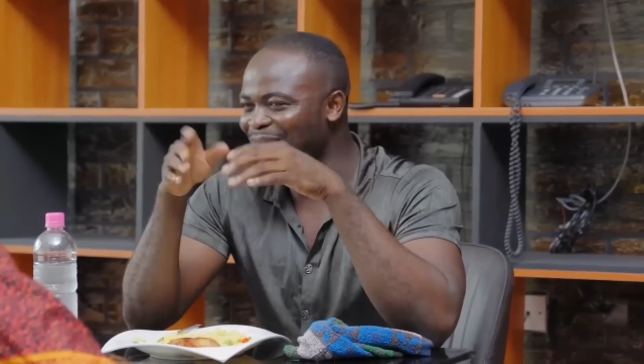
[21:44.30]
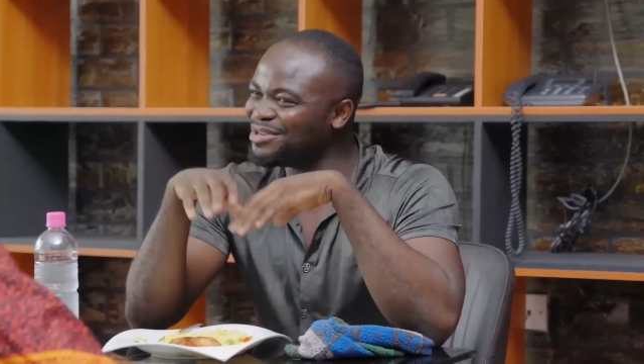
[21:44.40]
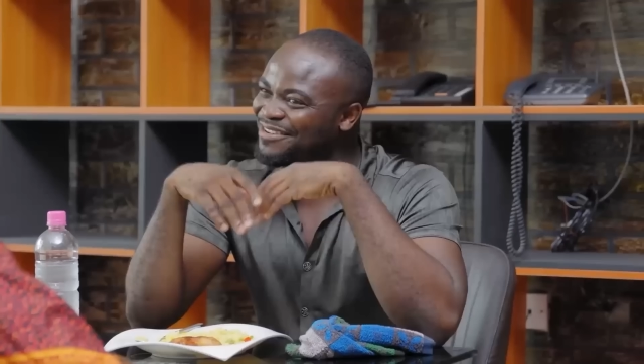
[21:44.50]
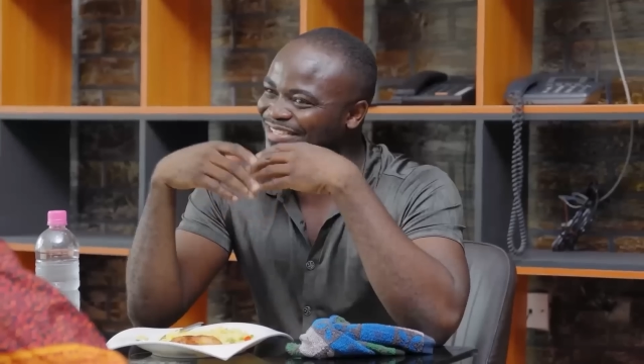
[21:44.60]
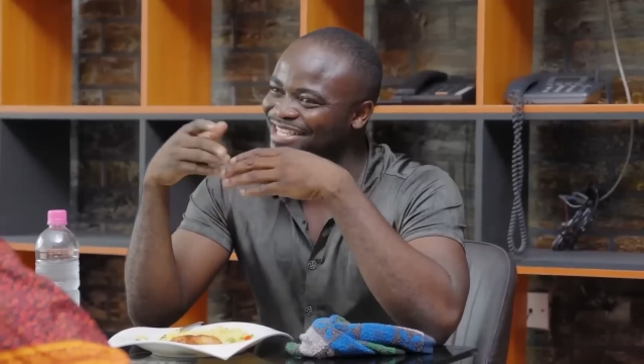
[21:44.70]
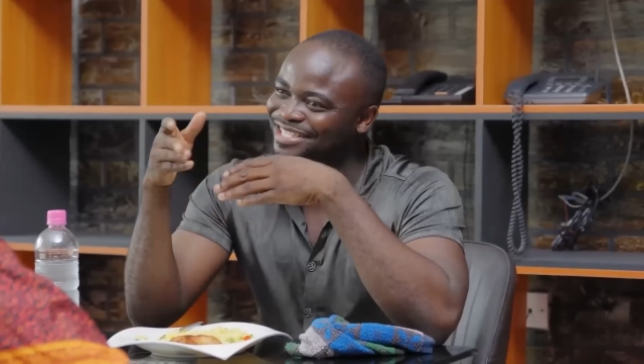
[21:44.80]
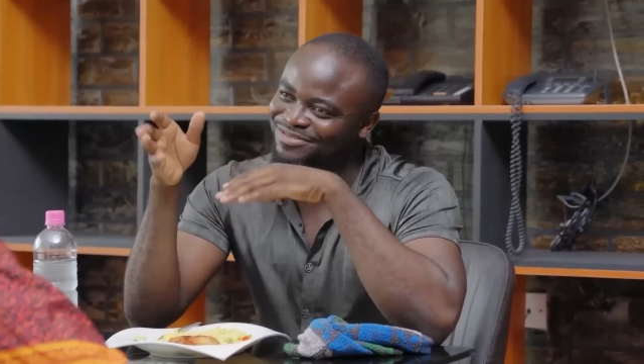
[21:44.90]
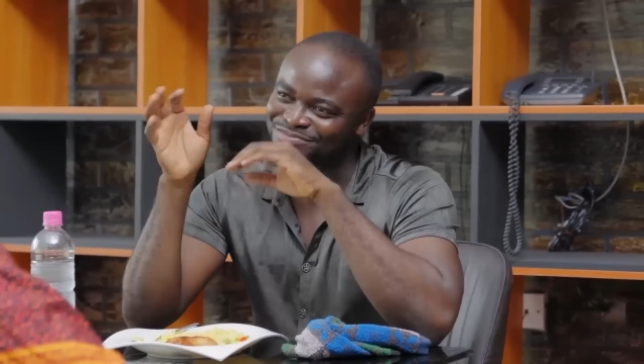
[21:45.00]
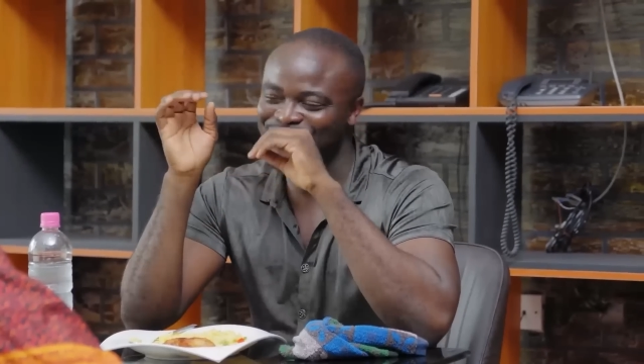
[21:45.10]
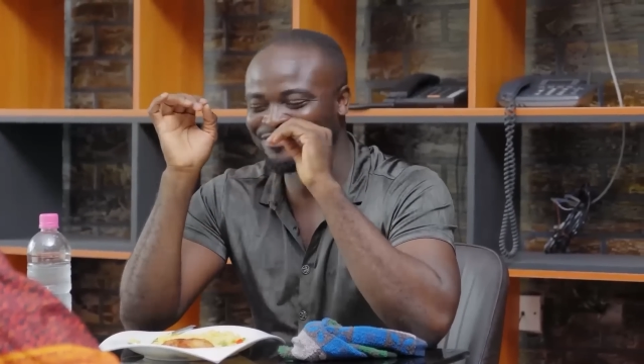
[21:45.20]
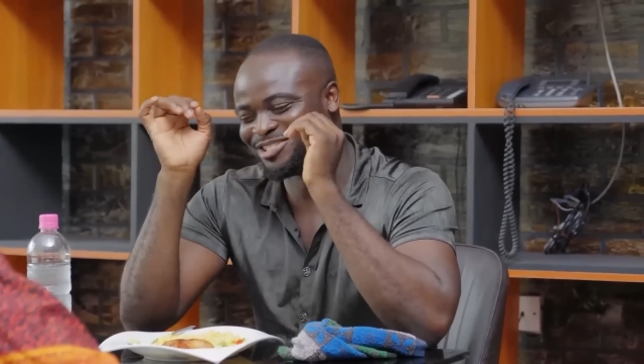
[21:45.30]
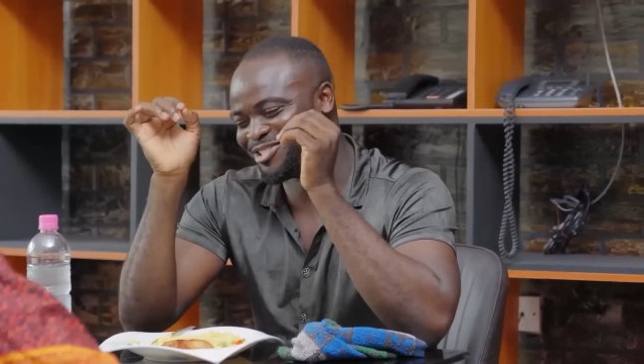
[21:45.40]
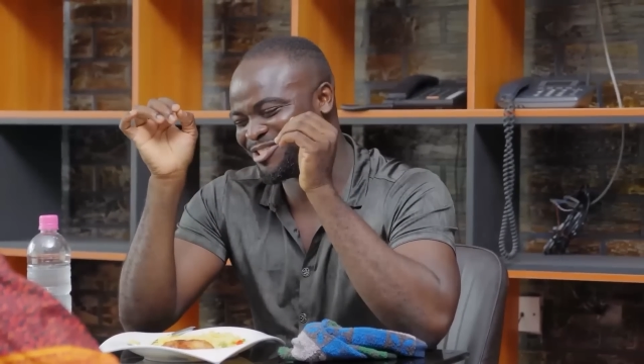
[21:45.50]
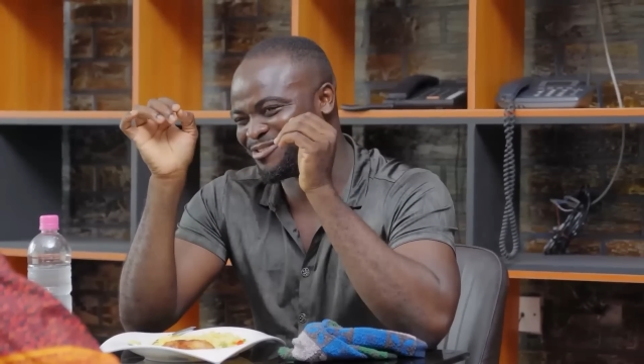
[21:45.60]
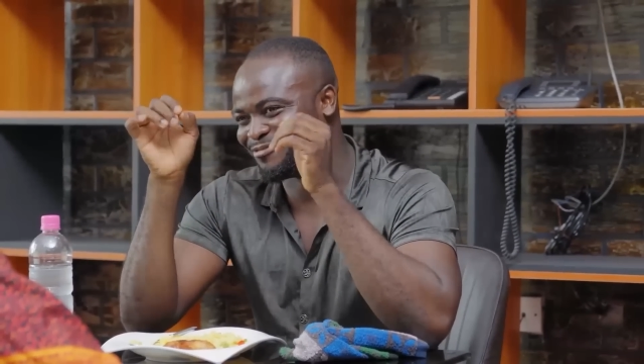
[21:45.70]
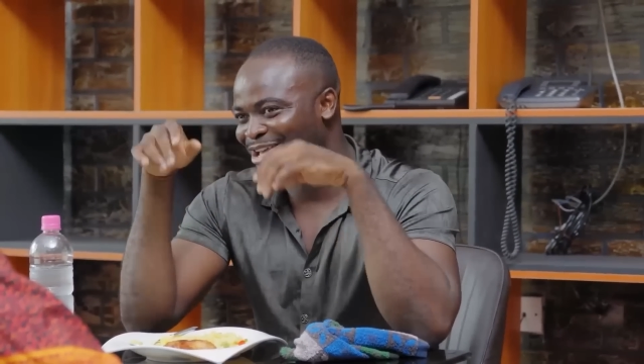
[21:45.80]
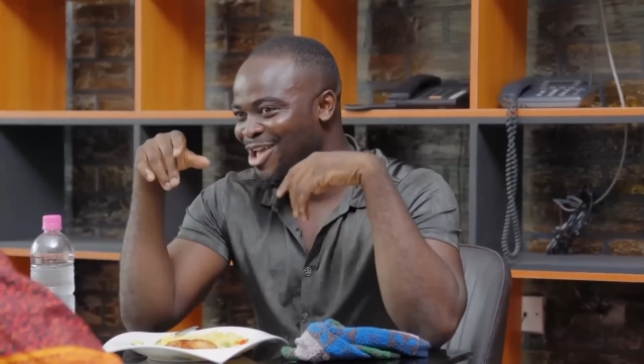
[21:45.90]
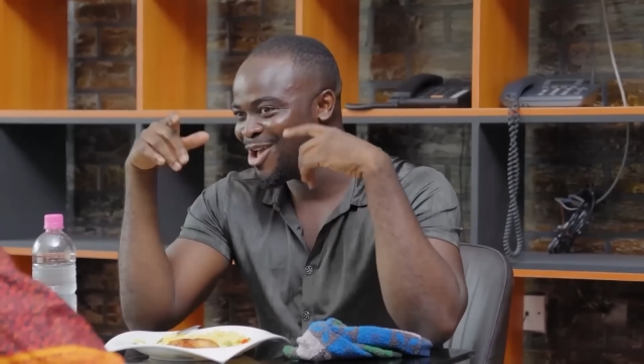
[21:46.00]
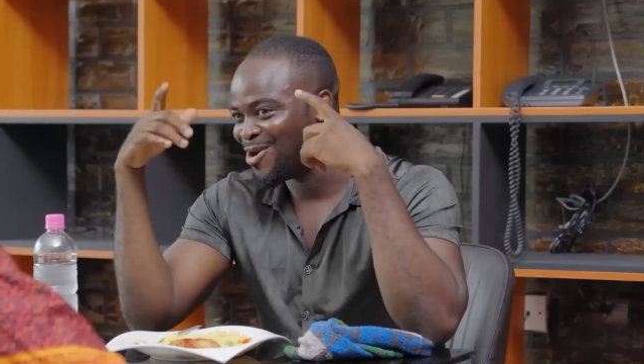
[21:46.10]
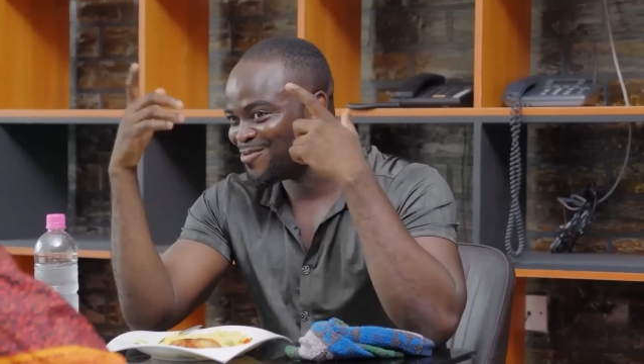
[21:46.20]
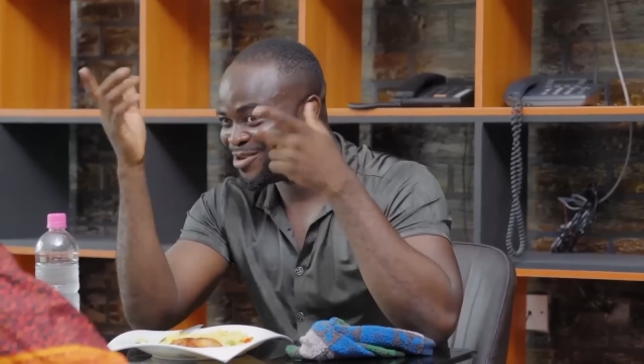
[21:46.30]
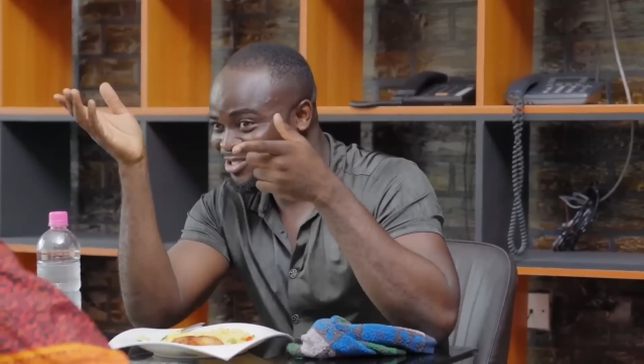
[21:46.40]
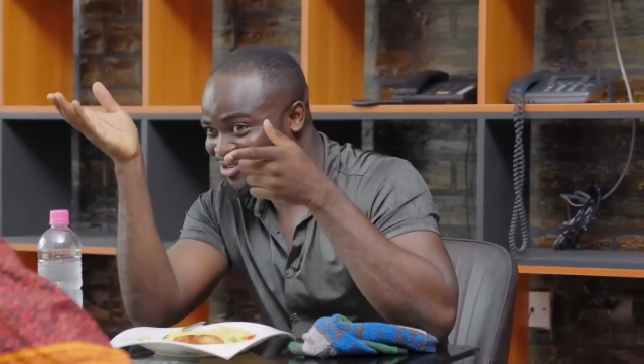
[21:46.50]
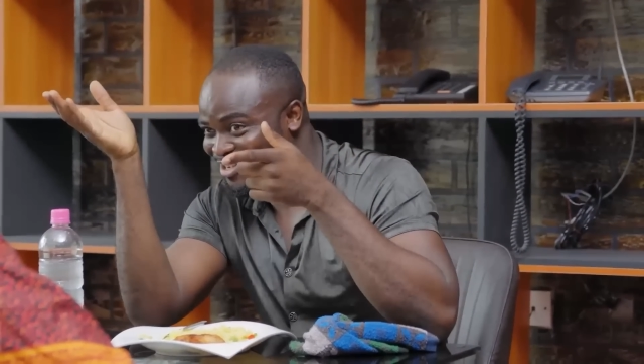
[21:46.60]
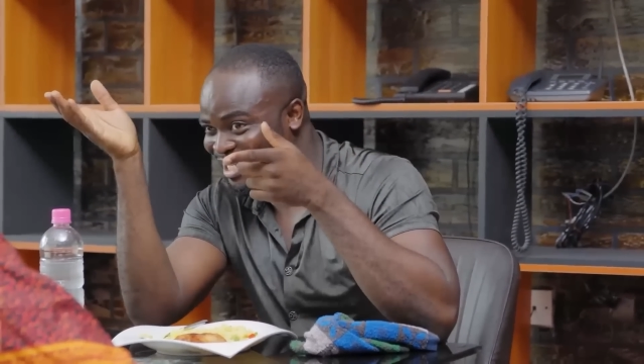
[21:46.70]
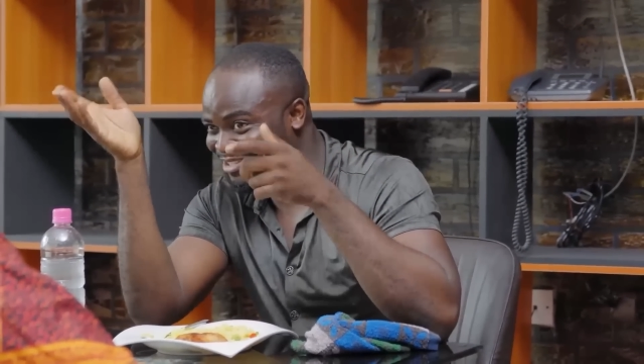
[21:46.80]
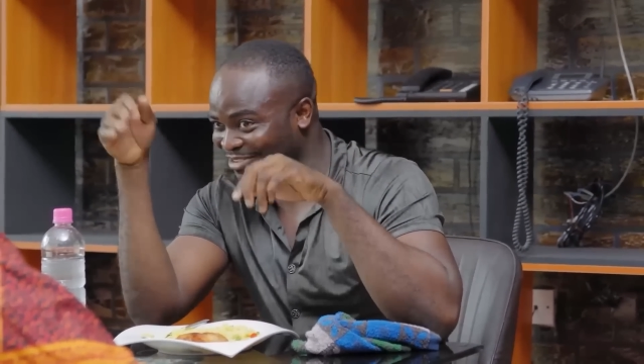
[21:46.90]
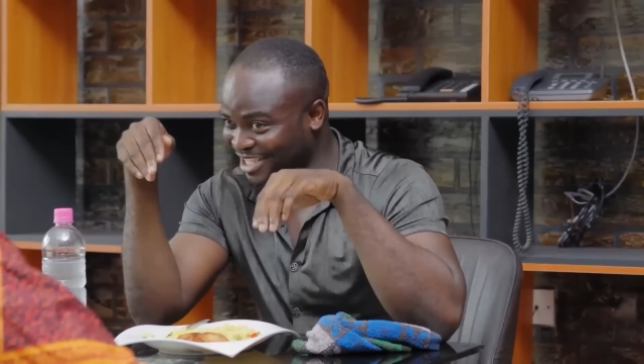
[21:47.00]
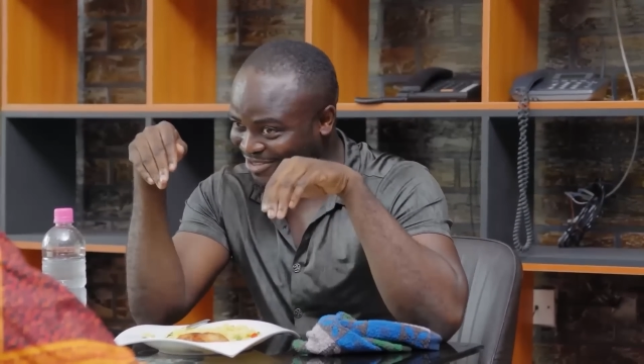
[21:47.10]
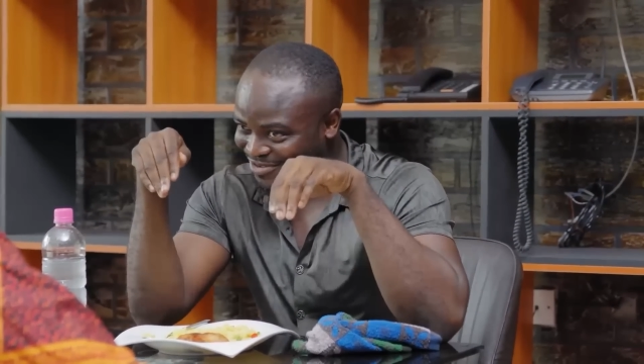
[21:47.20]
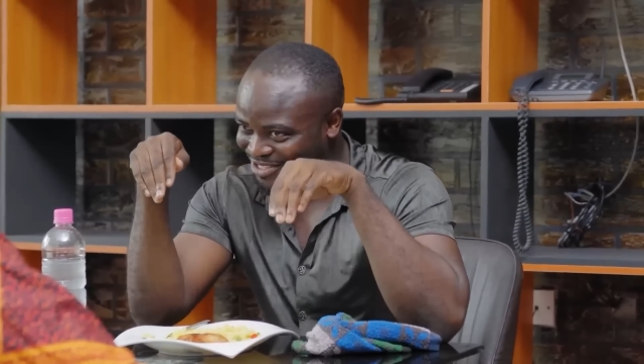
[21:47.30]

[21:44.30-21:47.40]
I would have said it's more of a situation of what you ordered versus